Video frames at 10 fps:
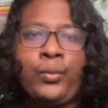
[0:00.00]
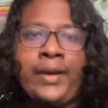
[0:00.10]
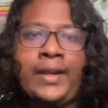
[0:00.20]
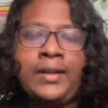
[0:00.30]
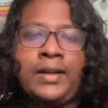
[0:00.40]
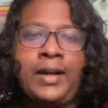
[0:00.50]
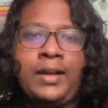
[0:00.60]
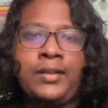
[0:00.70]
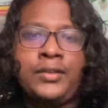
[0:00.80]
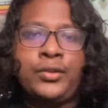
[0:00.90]
where
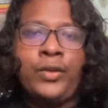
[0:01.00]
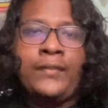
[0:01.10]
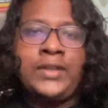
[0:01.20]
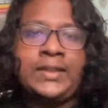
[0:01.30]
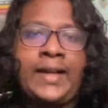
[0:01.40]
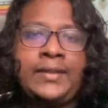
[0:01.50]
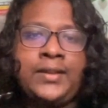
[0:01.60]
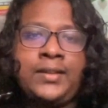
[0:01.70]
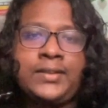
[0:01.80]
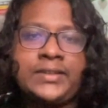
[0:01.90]
you have the
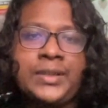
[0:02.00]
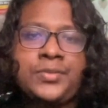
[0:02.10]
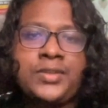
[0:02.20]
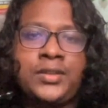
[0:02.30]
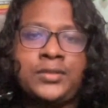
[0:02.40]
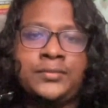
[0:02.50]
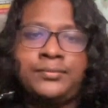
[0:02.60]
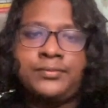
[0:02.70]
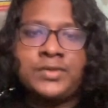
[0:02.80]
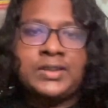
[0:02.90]
title,
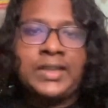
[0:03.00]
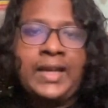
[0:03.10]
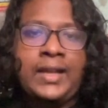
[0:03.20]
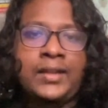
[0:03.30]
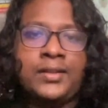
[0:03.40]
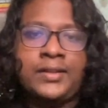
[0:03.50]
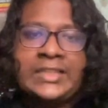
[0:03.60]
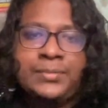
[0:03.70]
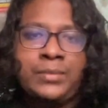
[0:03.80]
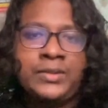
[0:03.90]
description, slug
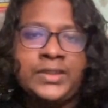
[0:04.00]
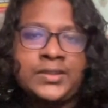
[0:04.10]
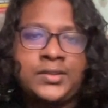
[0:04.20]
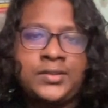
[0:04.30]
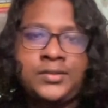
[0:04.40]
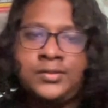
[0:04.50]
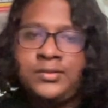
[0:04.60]
is published,